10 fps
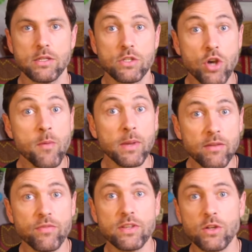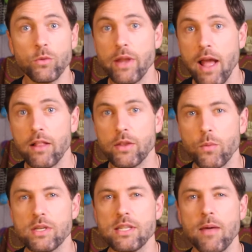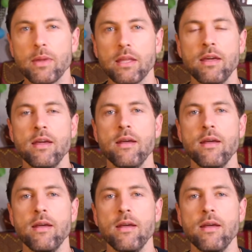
Determining physical reality, what does that mean?